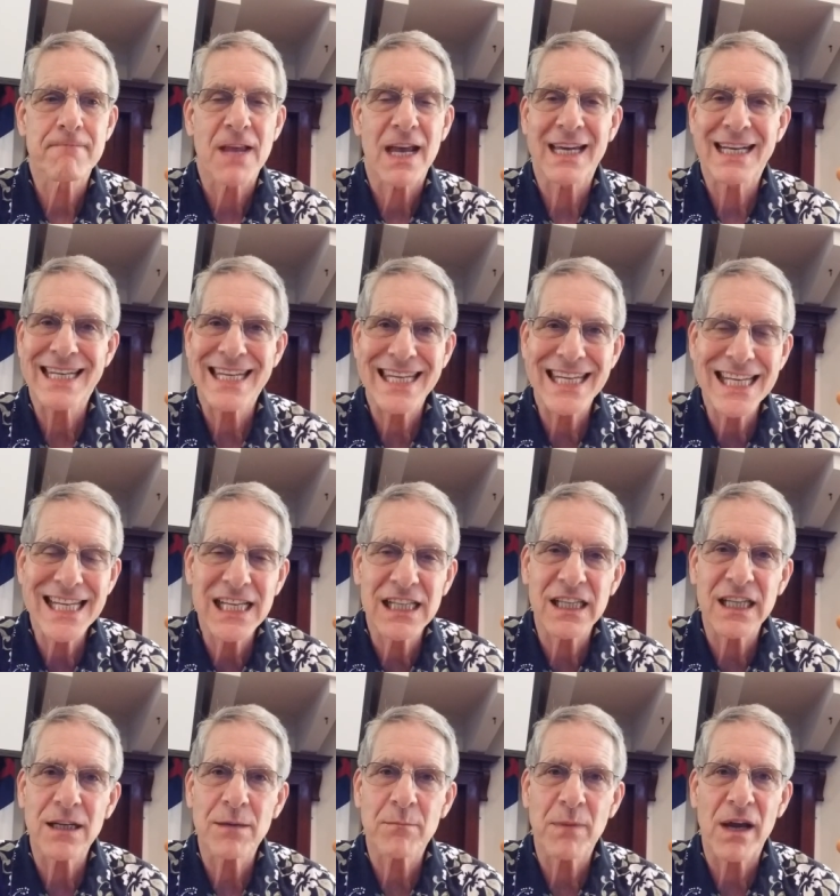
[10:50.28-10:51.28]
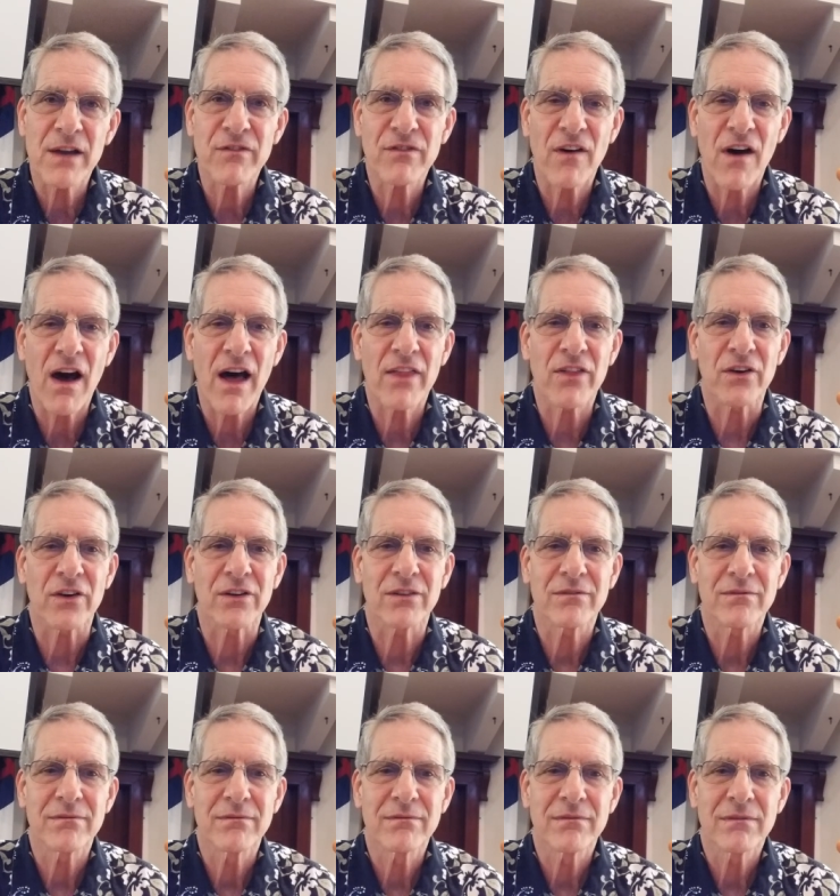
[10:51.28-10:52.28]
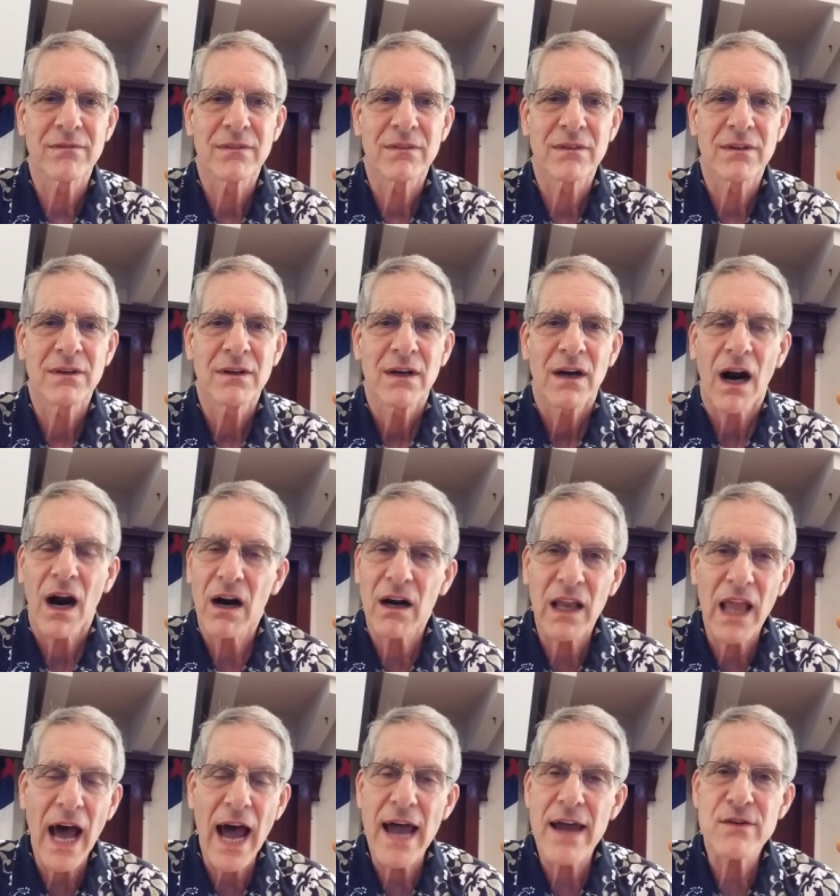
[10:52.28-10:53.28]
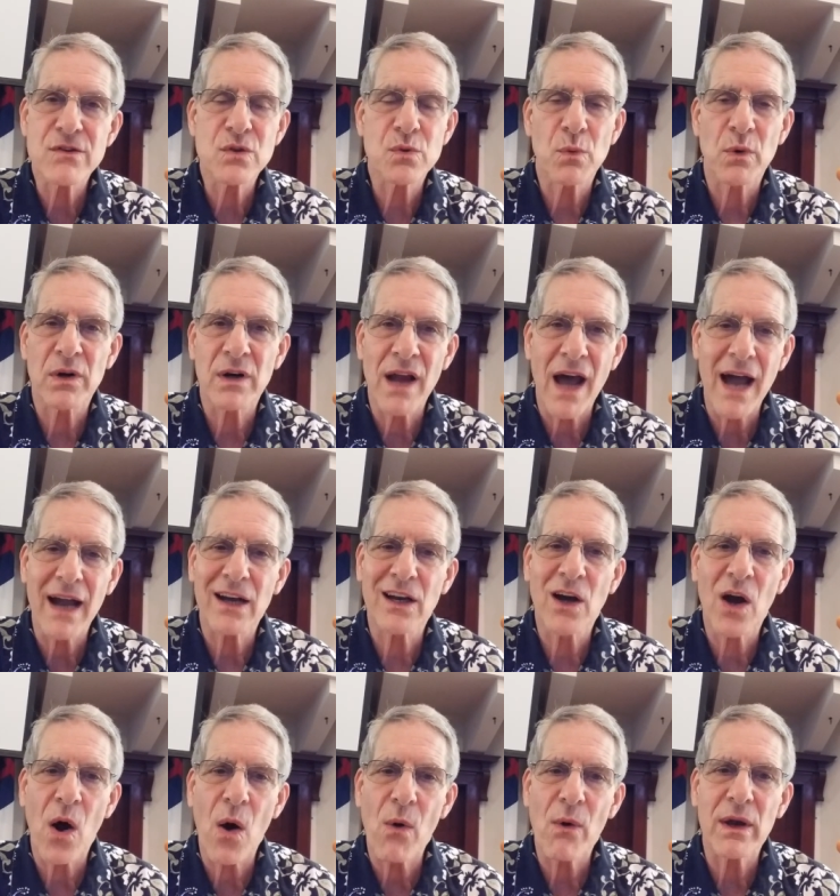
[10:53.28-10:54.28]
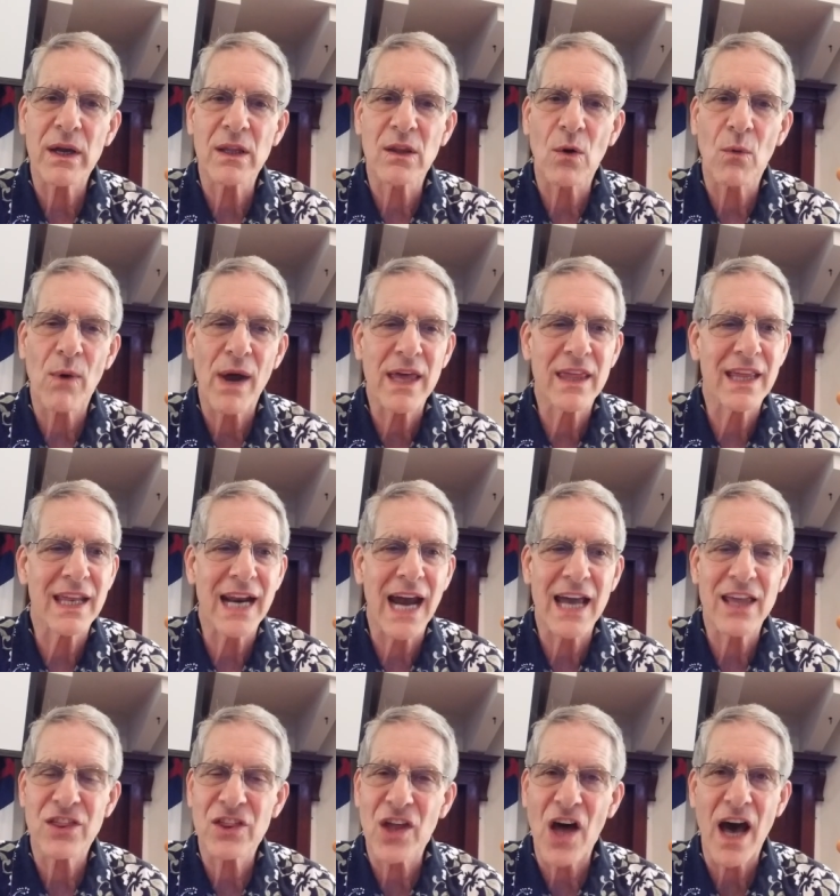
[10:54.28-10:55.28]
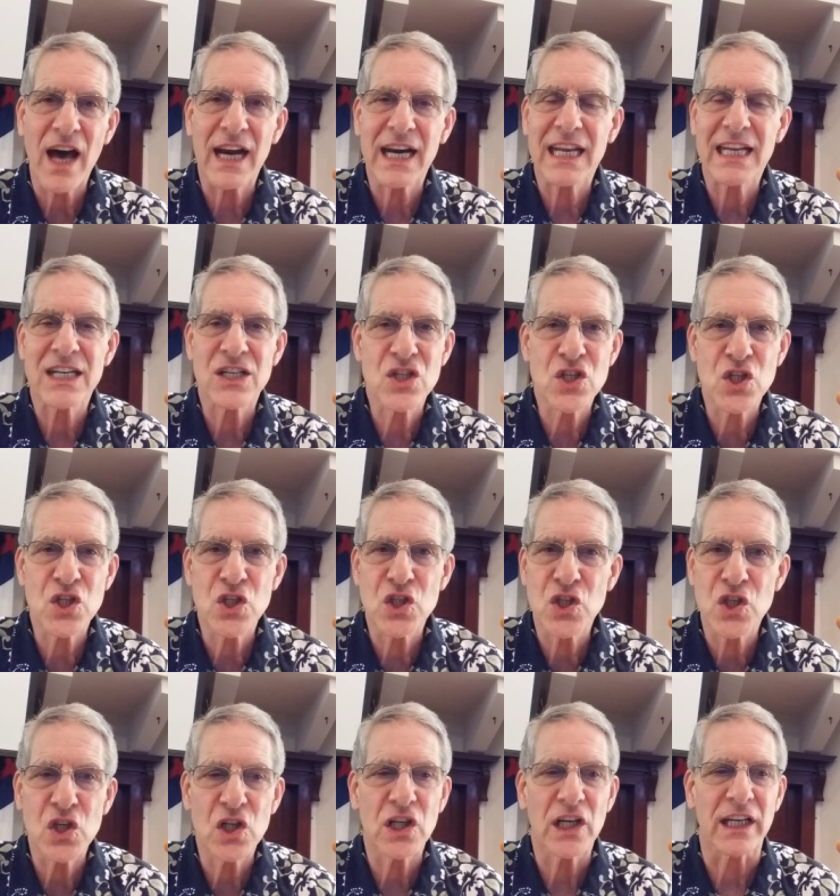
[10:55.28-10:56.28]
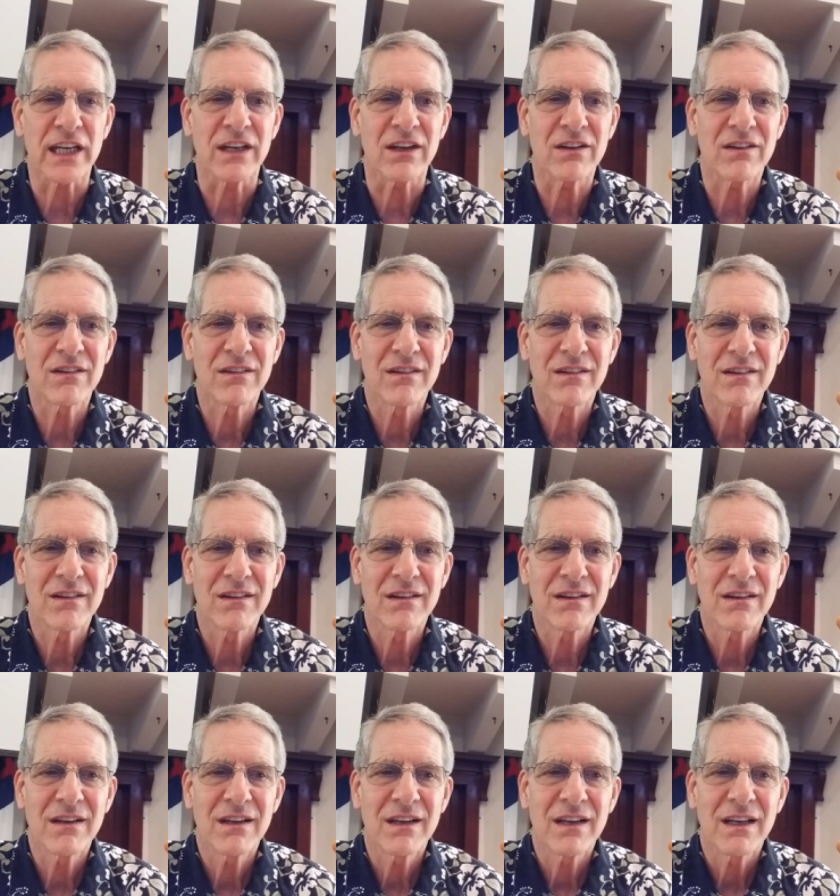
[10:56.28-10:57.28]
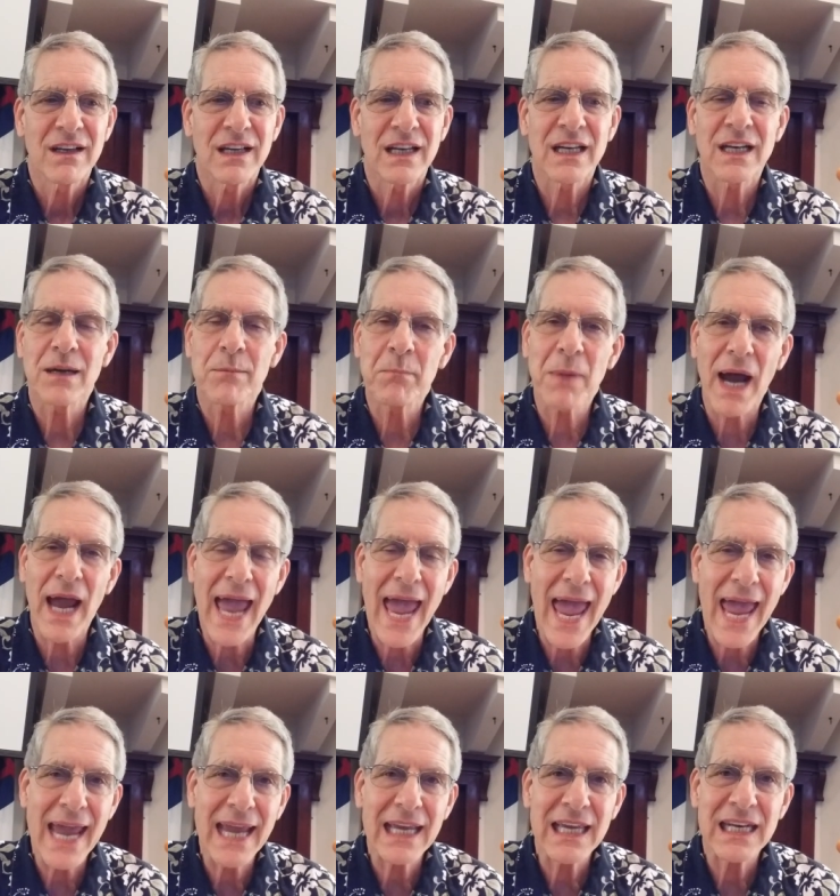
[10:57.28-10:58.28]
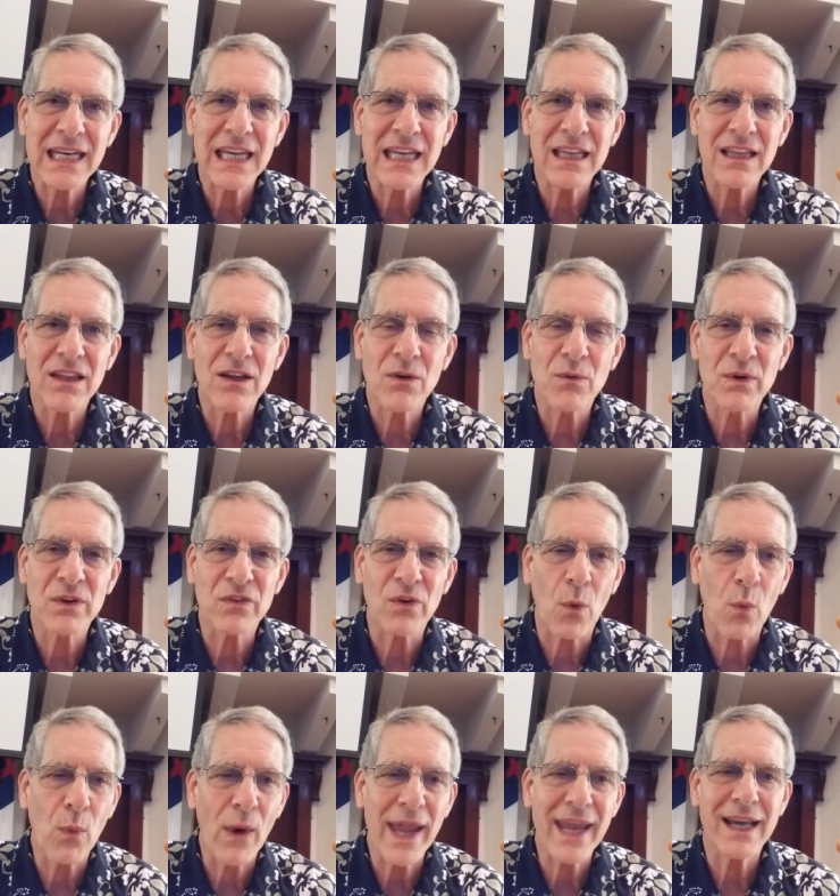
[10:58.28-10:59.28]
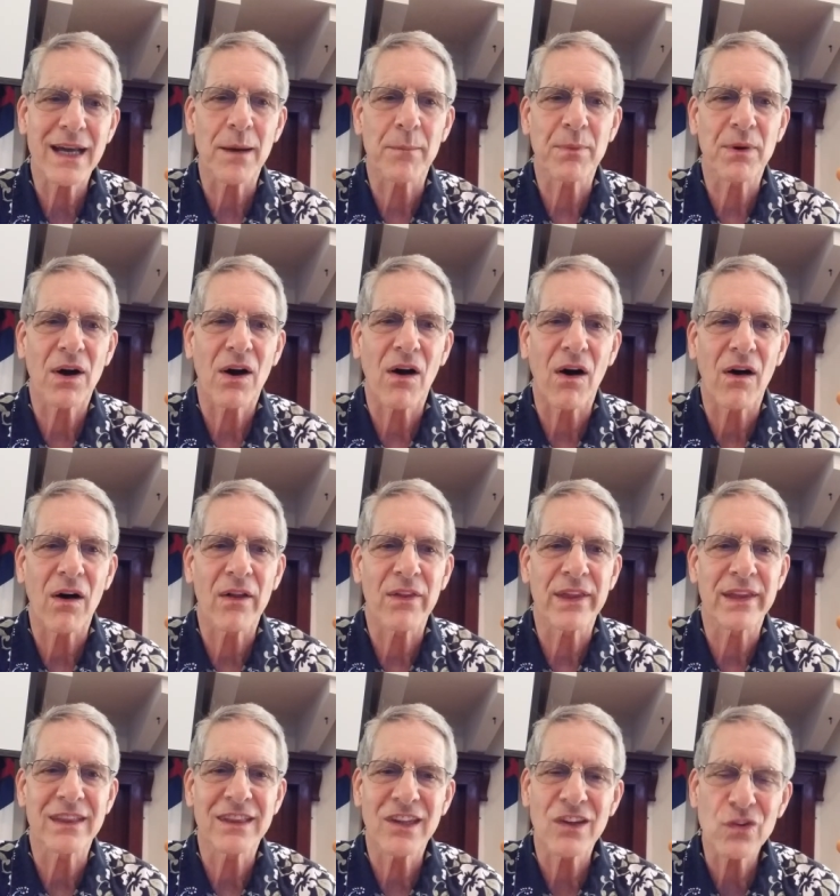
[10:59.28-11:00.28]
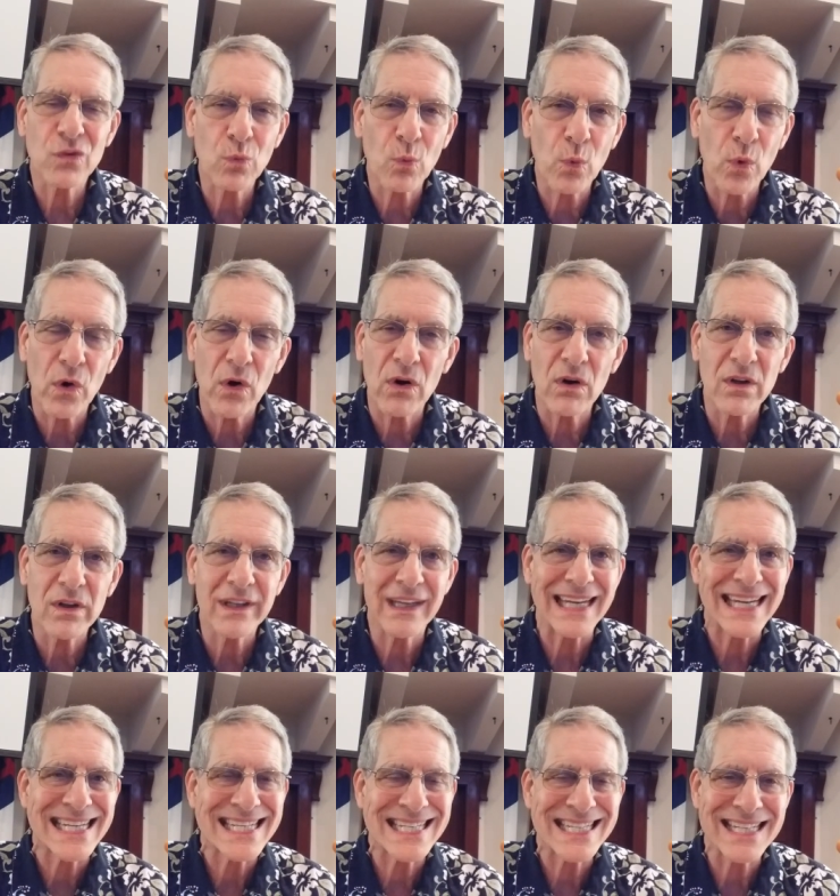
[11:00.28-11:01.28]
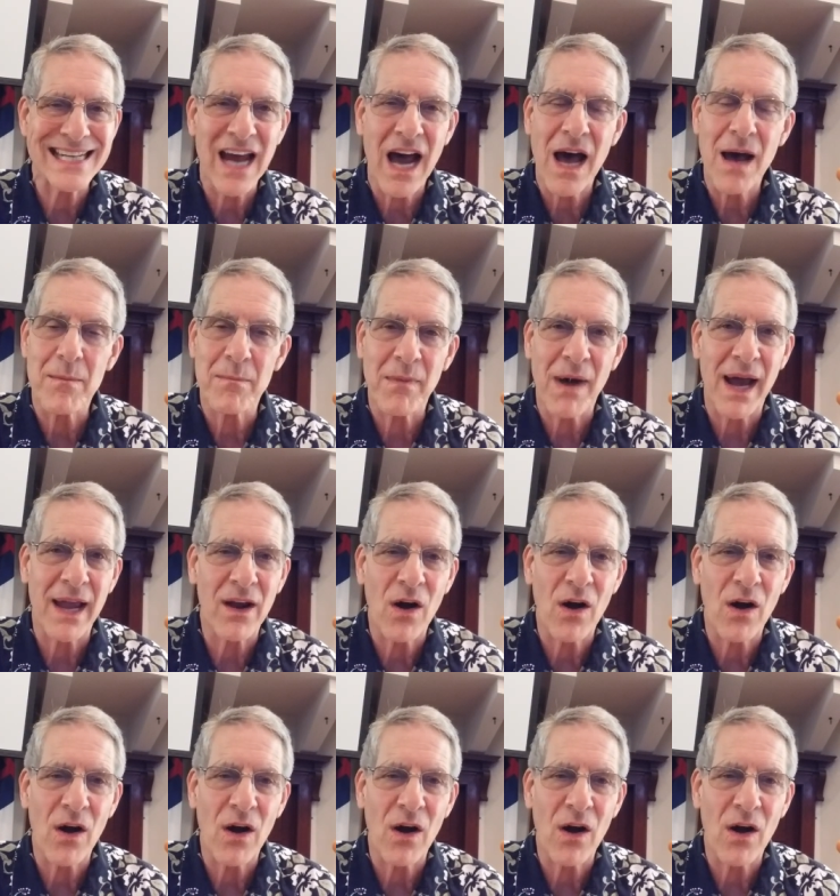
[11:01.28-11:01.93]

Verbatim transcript: and healing my father. Our lives were not going the way that I thought it should. And in my agony, there was a wake up call that this world is not my